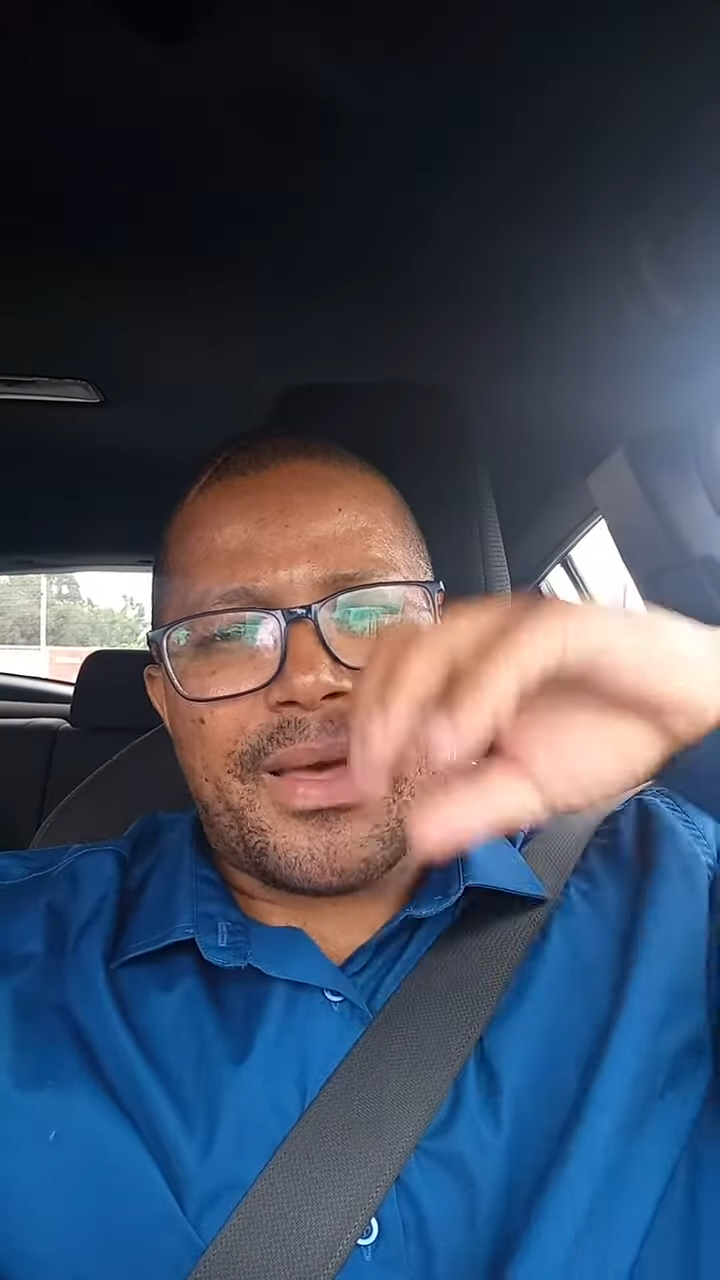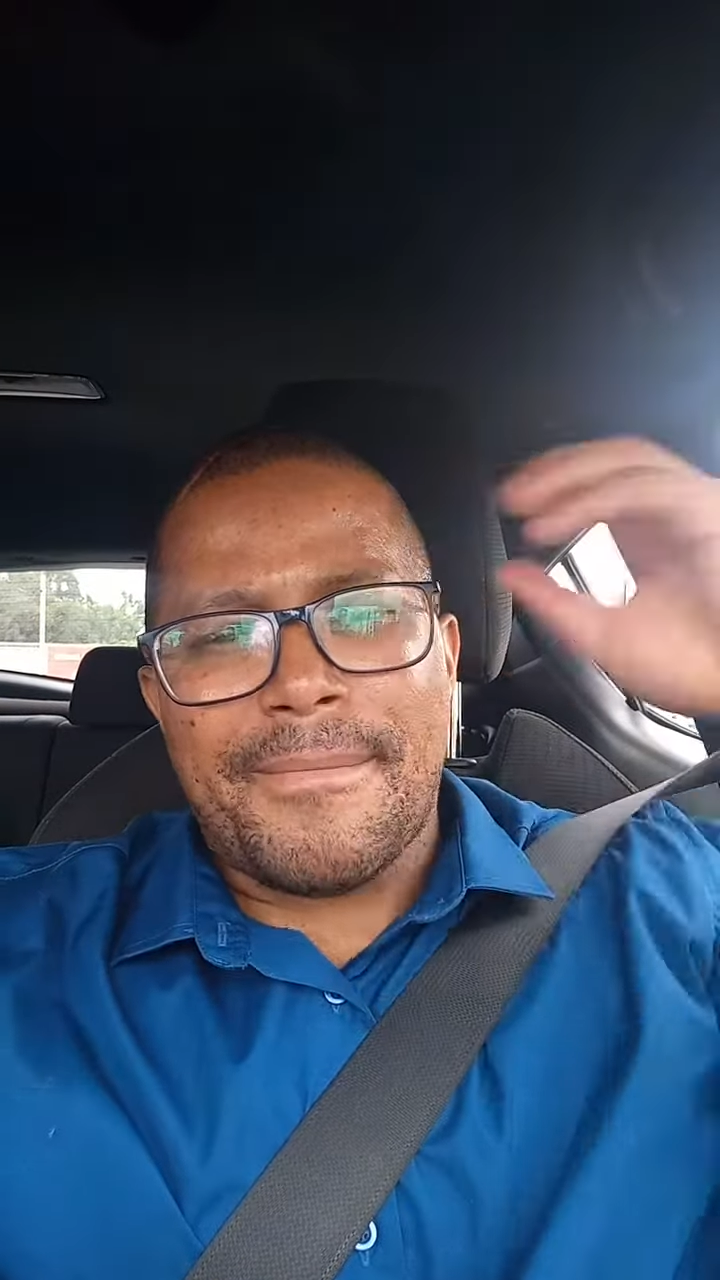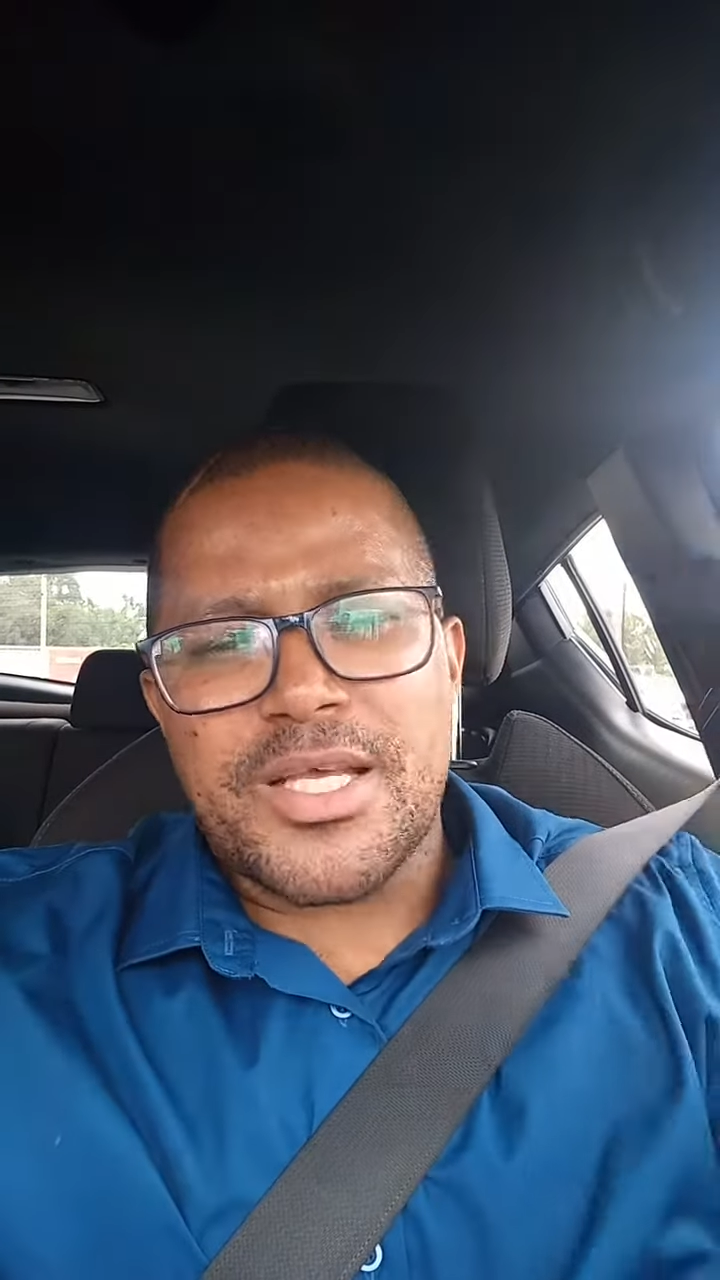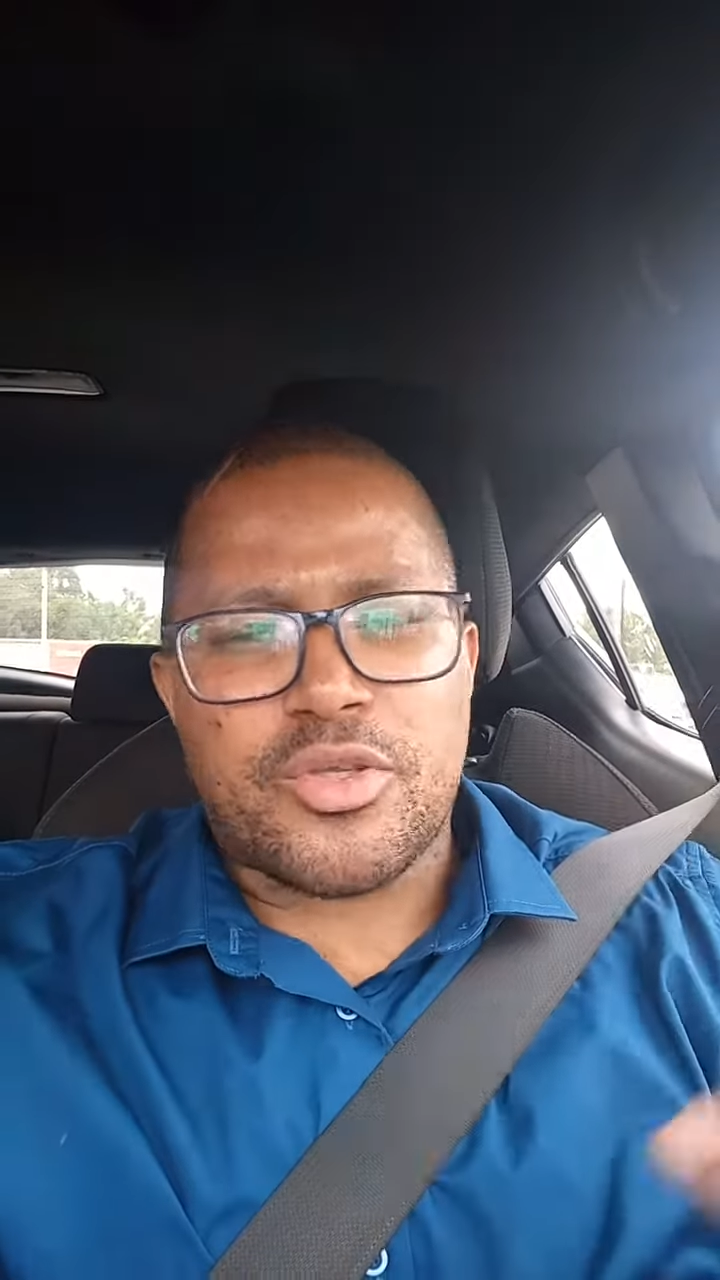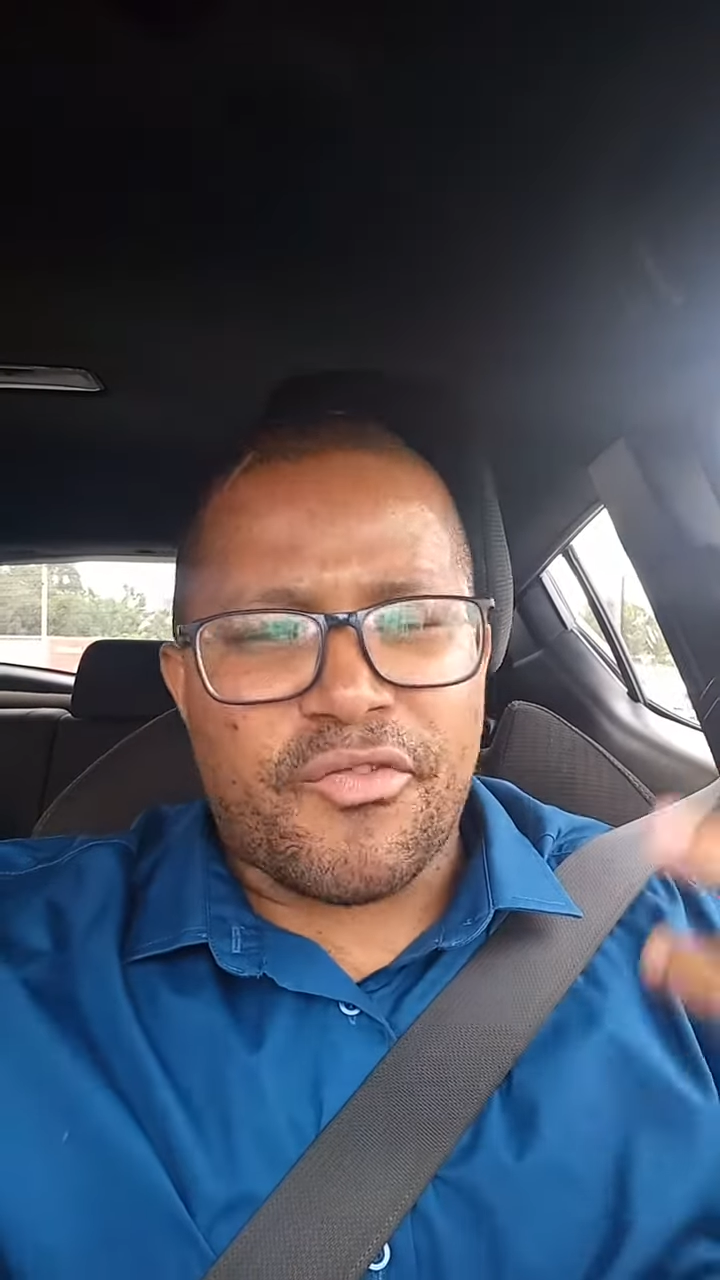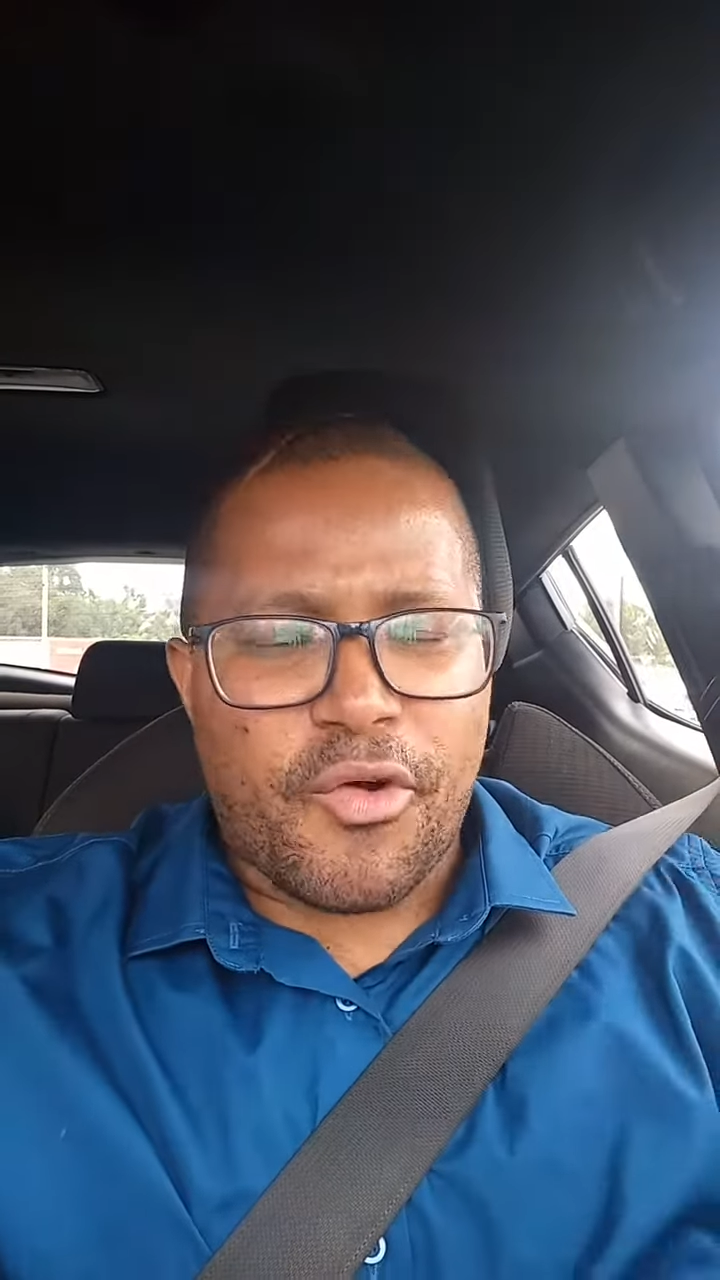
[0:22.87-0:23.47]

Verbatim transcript: the midst of